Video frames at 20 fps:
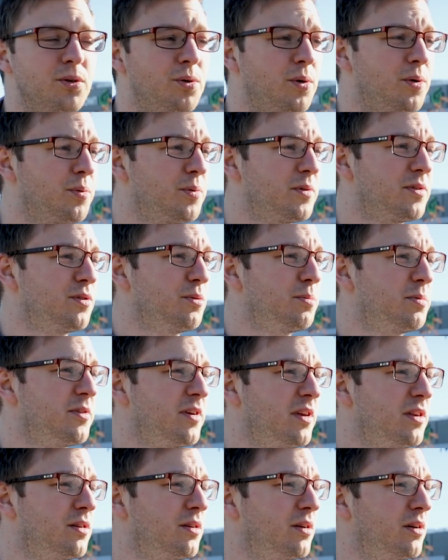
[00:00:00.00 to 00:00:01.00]
Northwood
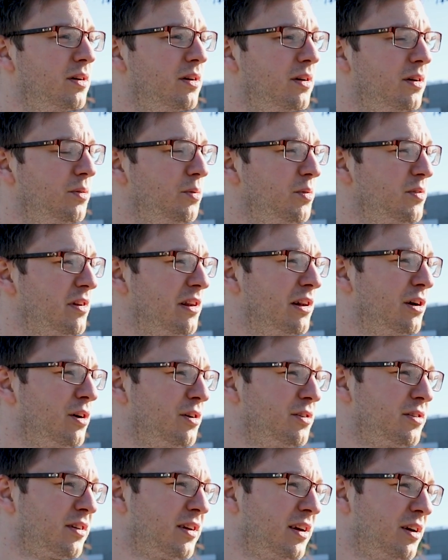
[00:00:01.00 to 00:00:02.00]
Supercentre was a
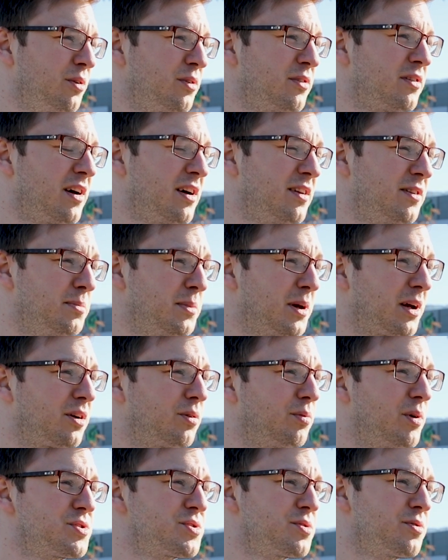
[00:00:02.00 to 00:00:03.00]
large scale seismic
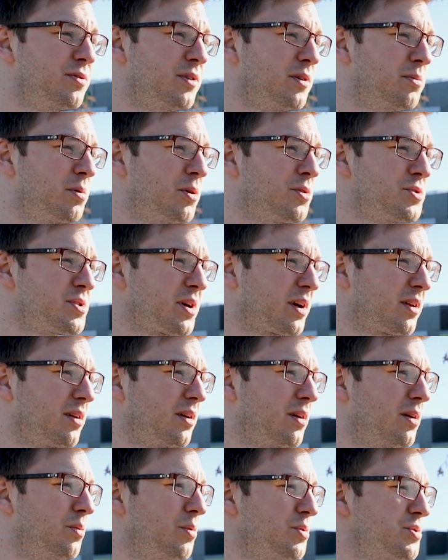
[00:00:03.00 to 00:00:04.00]
retrofit project
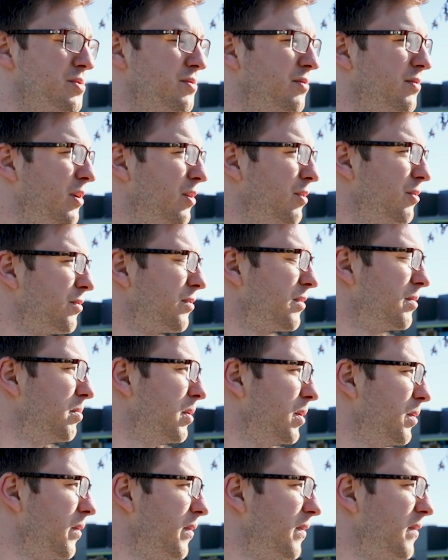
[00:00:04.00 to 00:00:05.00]
which involved
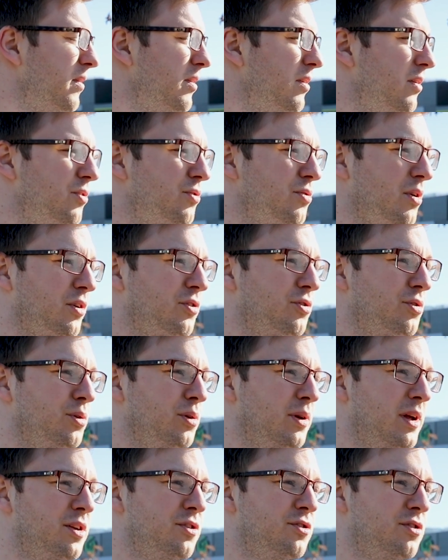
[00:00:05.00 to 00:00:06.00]
both
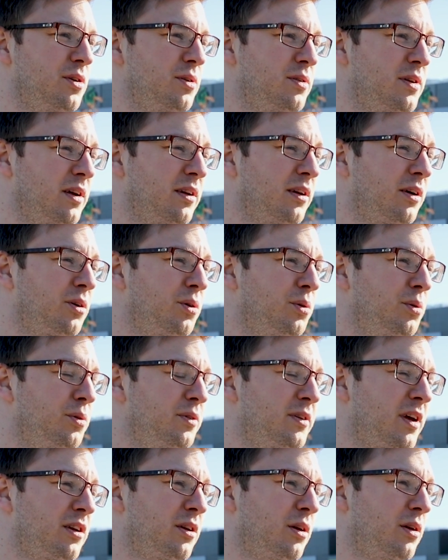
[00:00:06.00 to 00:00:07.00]
structural and
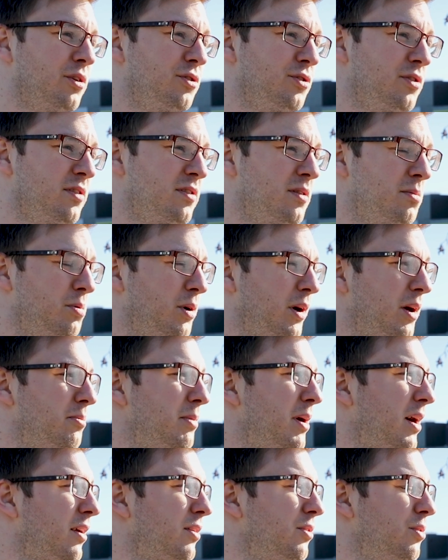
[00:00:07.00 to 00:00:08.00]
geotechnical technologies to bring it
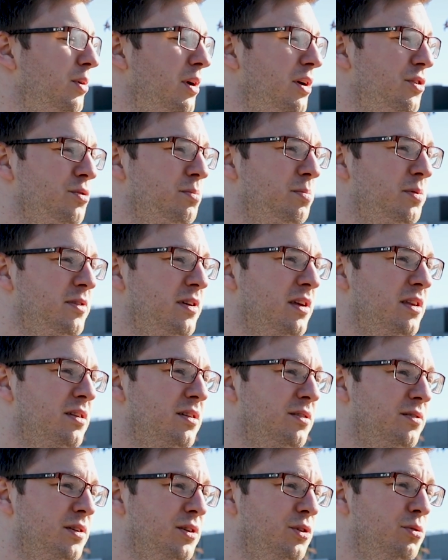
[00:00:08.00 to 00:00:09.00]
back to
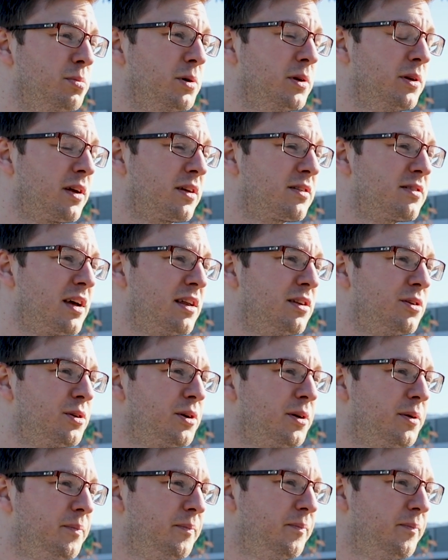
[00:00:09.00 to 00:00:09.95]
100% of a new building standard.